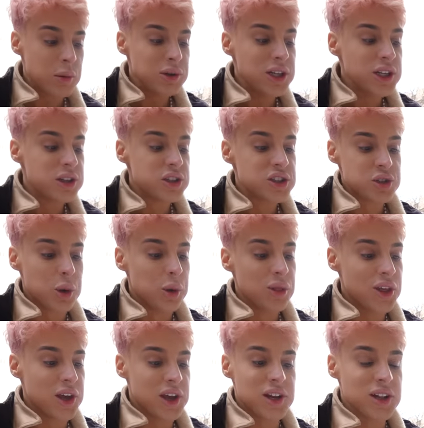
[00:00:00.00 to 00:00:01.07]
would eat this whole
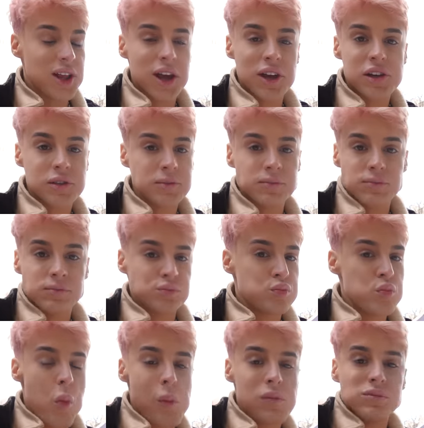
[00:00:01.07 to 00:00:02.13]
thing in like
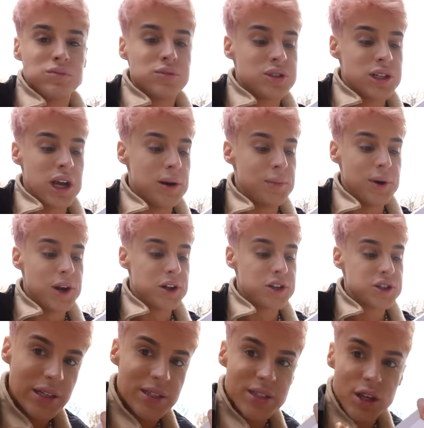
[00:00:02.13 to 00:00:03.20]
10
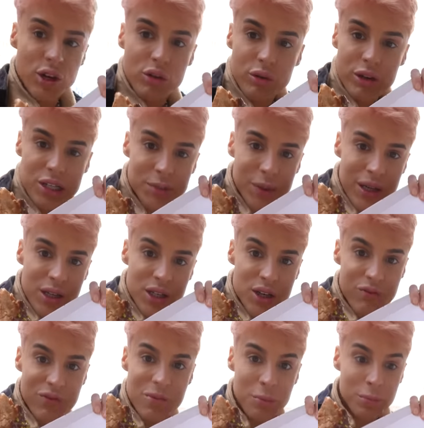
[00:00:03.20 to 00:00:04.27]
minutes. It's the crispiness
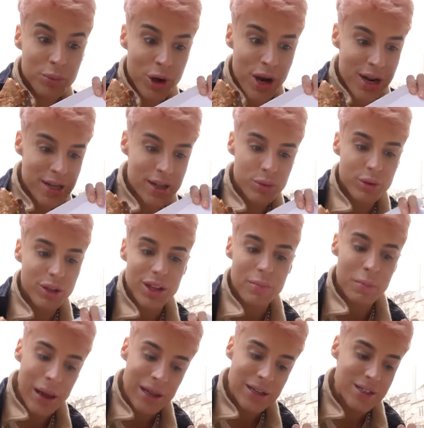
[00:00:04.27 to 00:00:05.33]
of the bread that really
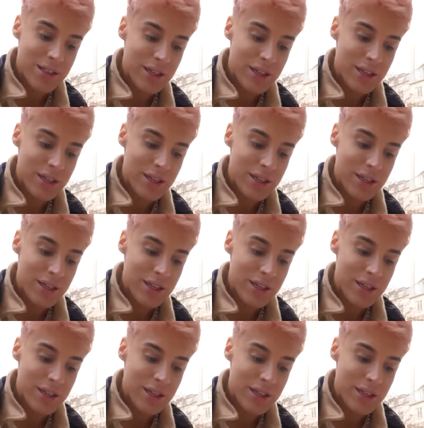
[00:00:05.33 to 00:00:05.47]
makes